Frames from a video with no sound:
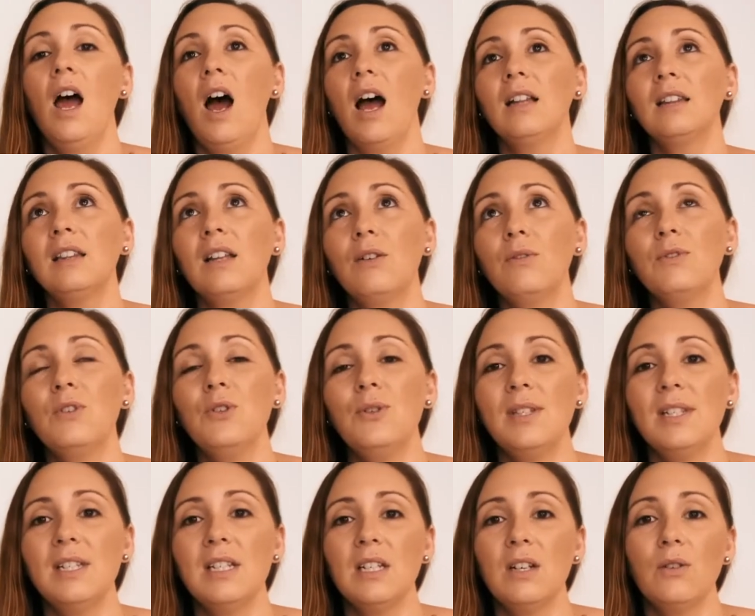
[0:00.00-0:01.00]
I love
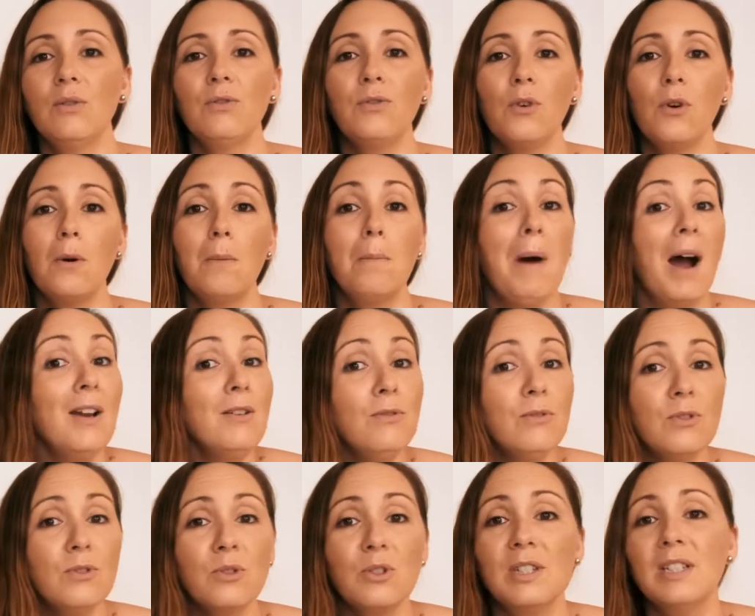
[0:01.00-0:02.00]
using it for
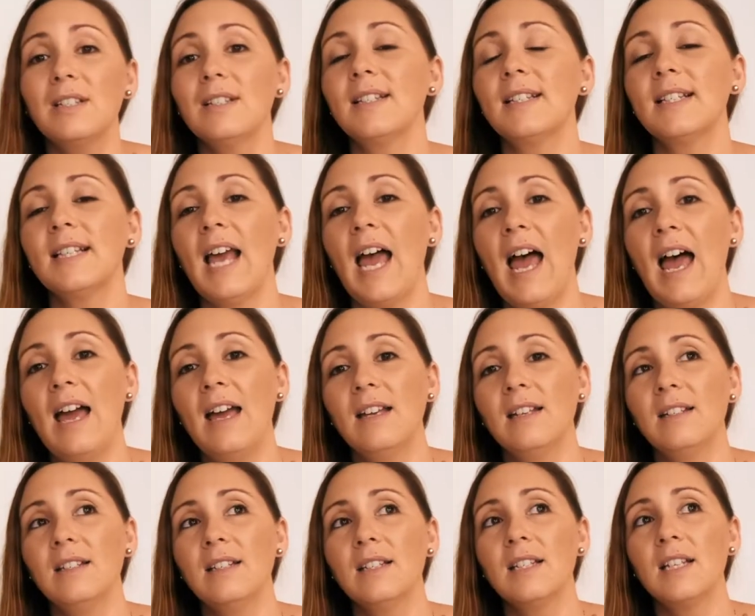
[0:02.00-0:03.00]
mindfulness
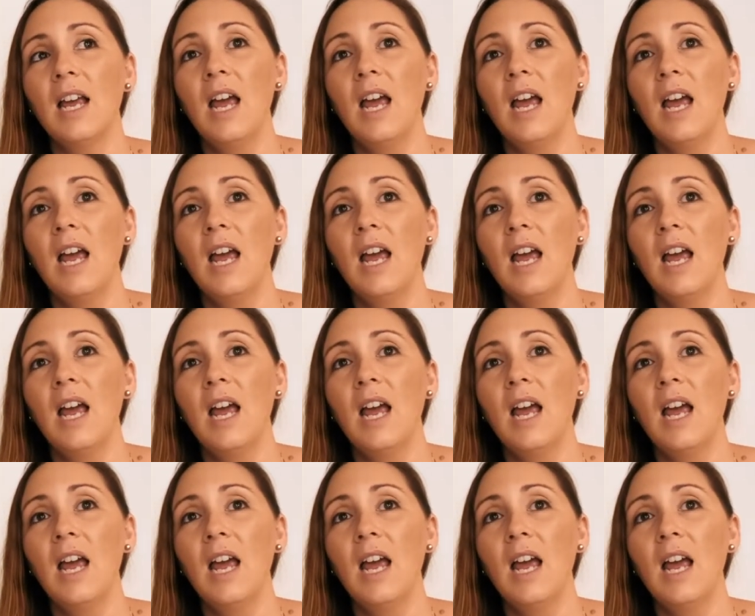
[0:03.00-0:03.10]
and